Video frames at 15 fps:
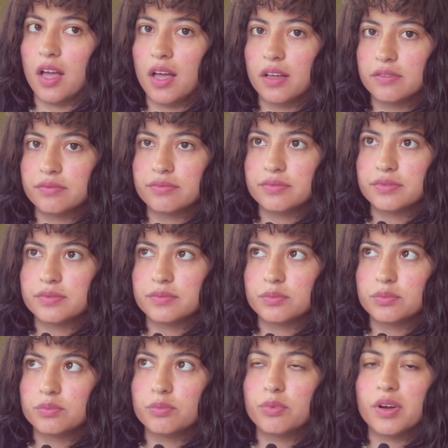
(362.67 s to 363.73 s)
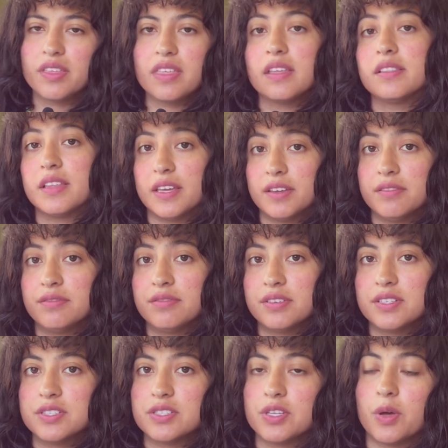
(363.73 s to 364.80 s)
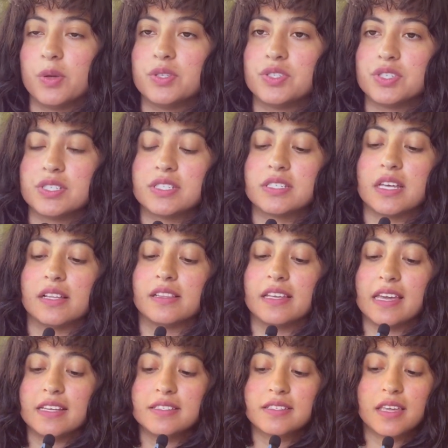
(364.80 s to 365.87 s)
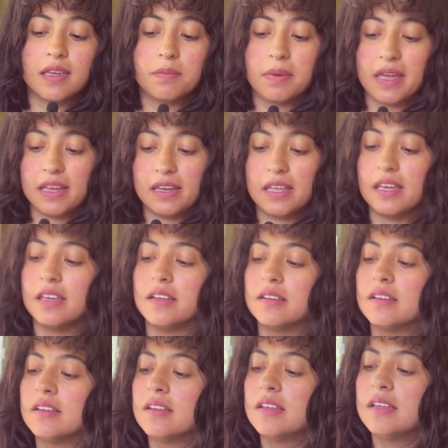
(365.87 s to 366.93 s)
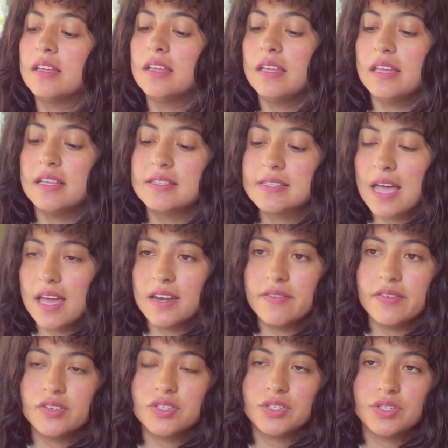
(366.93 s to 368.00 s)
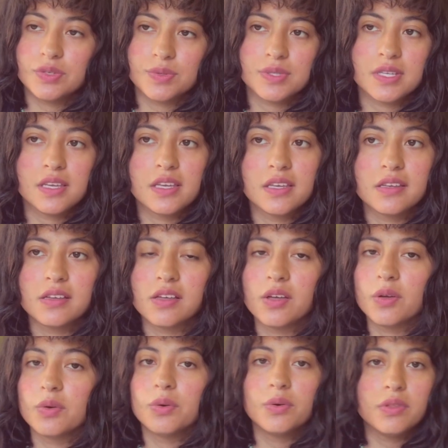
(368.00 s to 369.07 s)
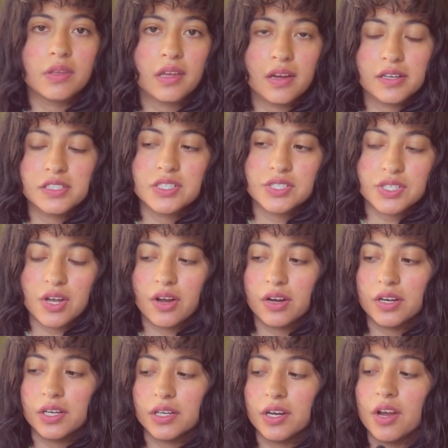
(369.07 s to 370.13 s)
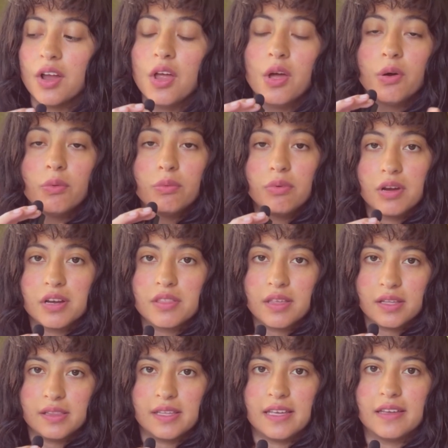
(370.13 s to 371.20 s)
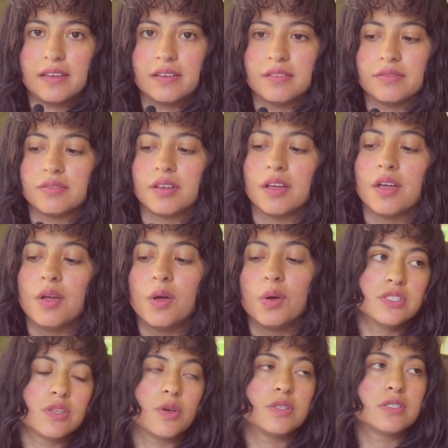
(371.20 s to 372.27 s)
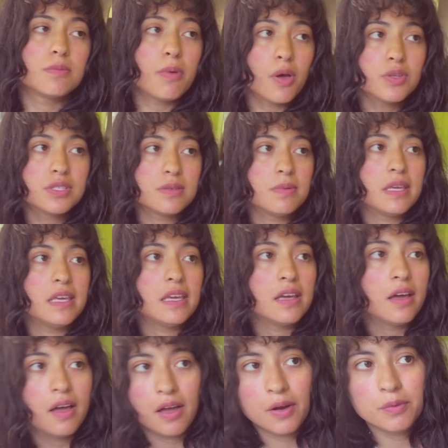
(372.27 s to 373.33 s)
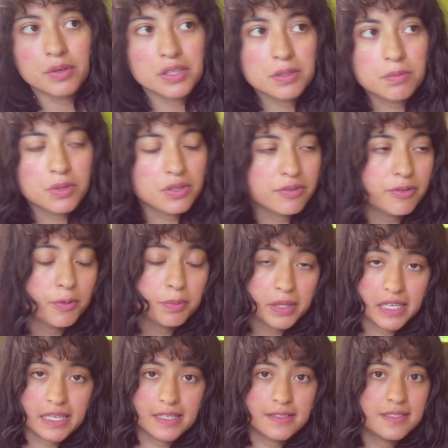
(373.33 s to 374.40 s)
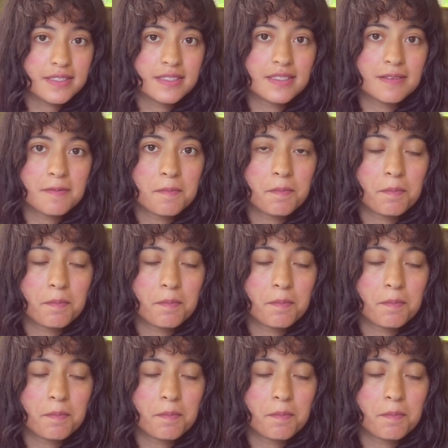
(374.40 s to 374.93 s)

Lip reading: of where they live. So it's just a landscape painting. It's kind of introducing who the characters are, where they live. So it's supposed to be a really beautiful place.